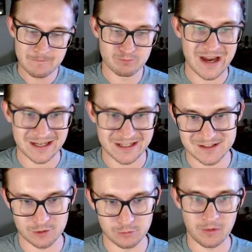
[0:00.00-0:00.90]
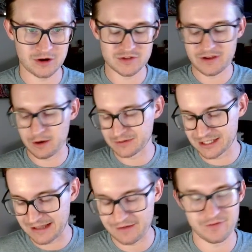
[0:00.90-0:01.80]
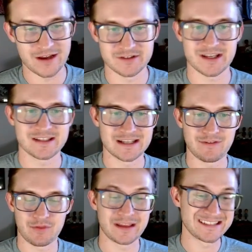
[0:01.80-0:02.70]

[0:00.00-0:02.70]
by a considerable margin there, but they'll have finals odds and everything.